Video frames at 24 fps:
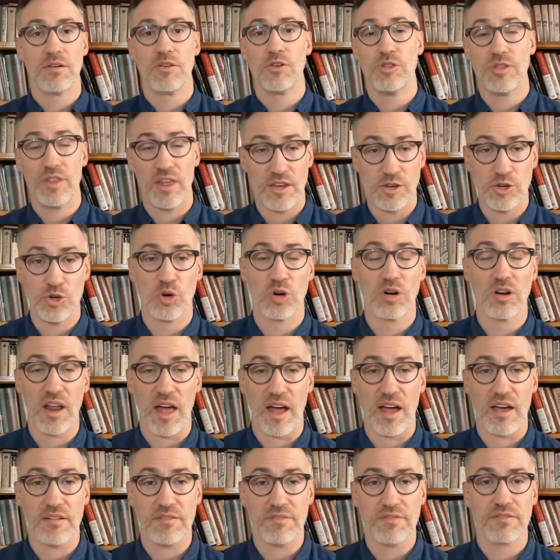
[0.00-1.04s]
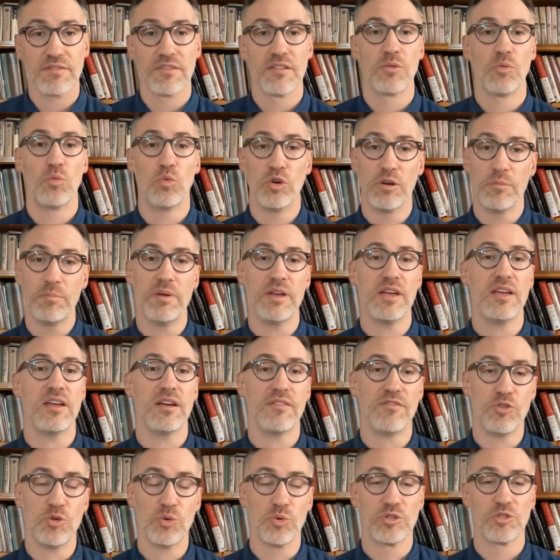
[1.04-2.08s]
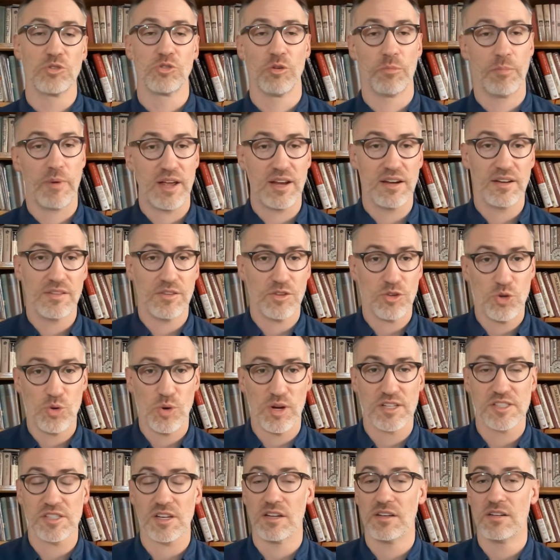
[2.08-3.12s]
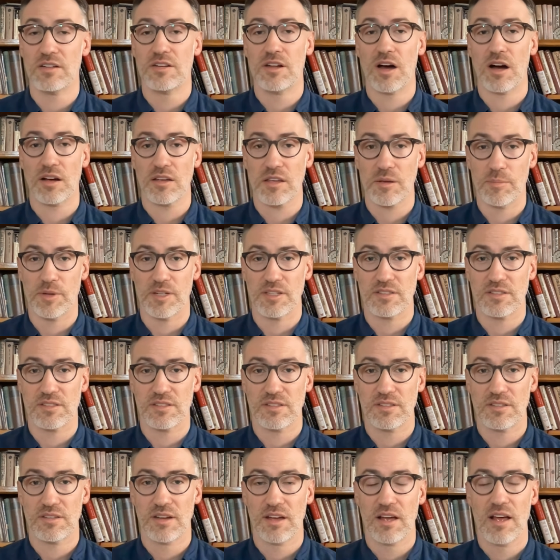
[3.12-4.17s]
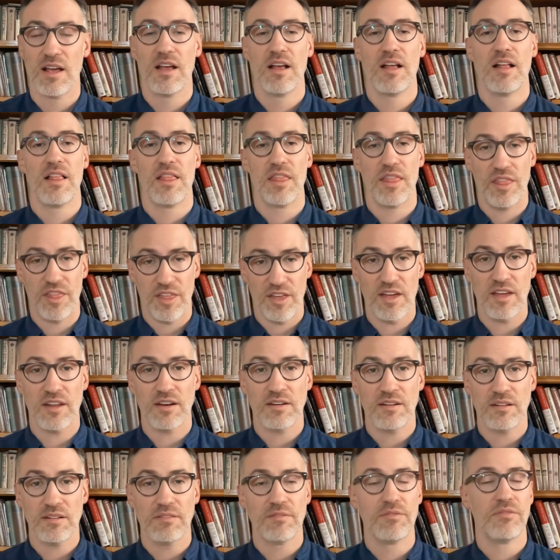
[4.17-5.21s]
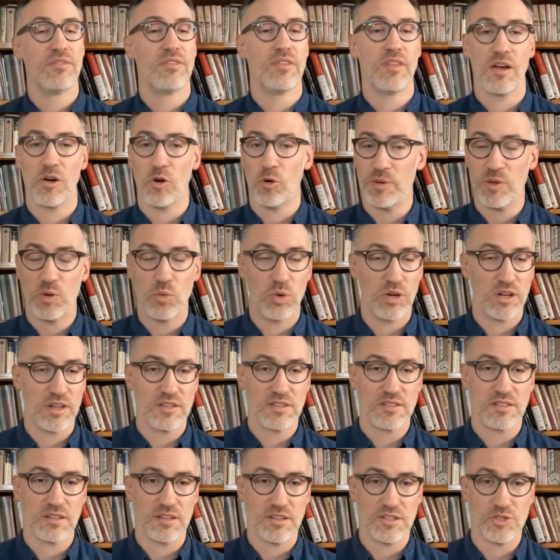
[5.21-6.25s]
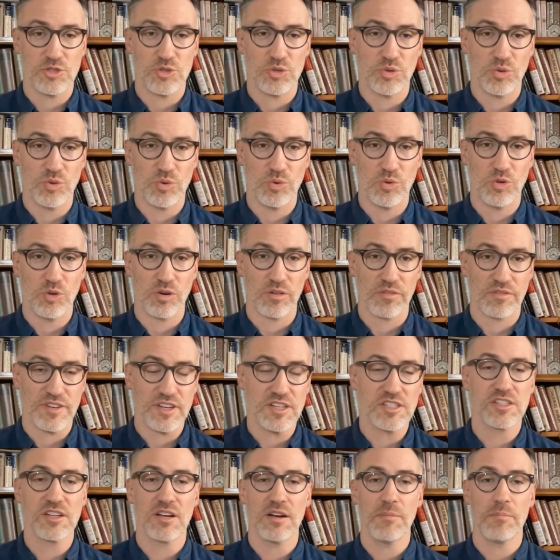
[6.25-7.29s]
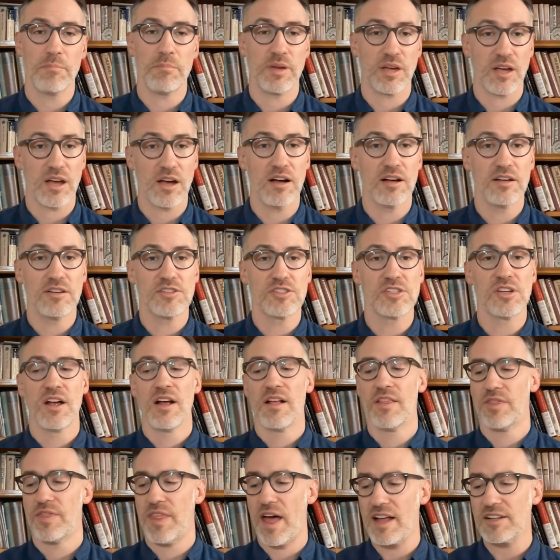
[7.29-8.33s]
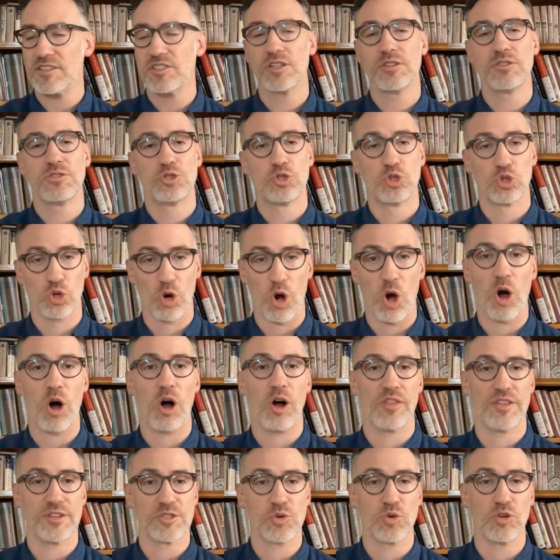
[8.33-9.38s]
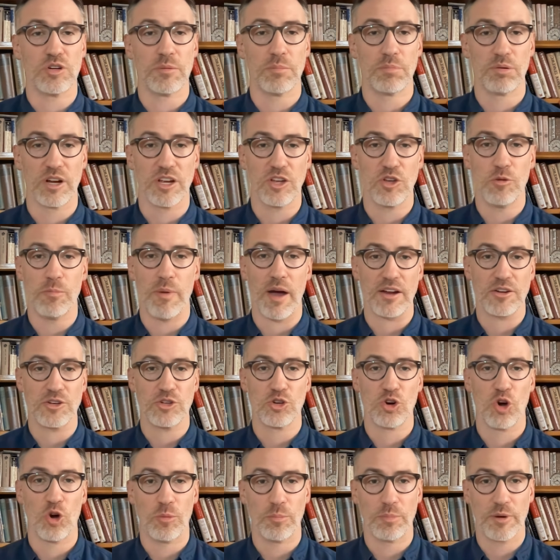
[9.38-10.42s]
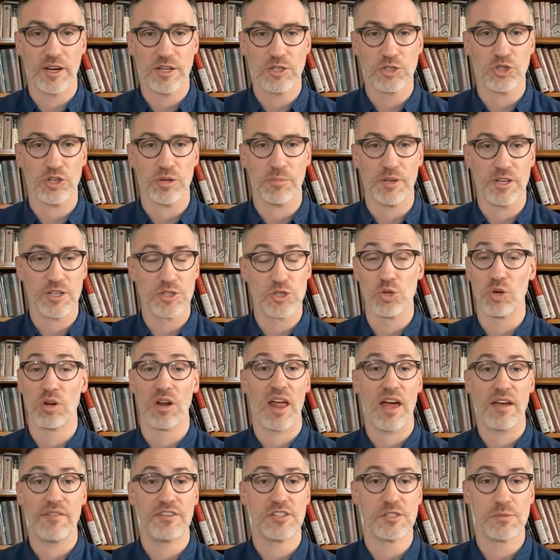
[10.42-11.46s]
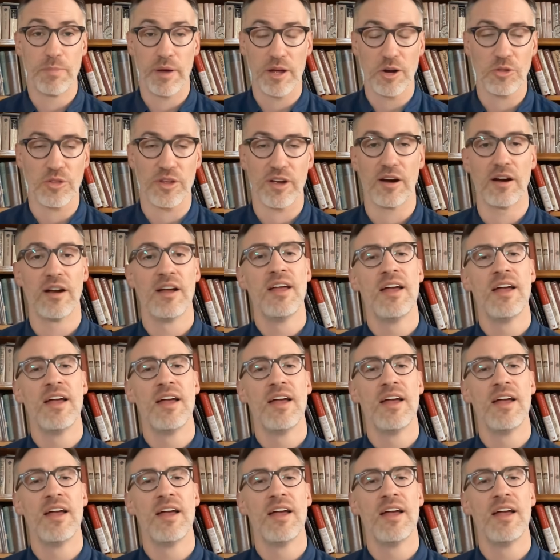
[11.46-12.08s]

than your life would be if you were to remain in the US undocumented, then They'll be willing to issue you your visa because that's a draw that's going to bring you back to your home country because your life is better there.